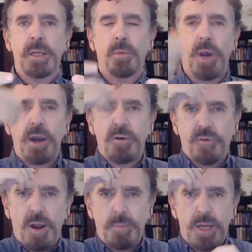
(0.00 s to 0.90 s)
where
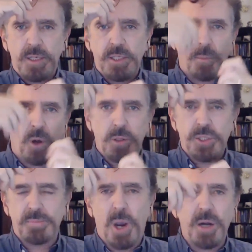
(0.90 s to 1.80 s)
from a small
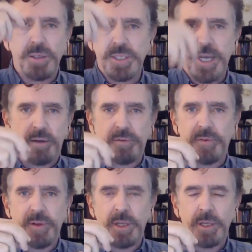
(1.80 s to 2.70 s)
smart
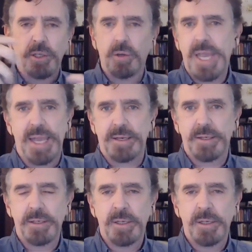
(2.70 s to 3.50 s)
self you can't,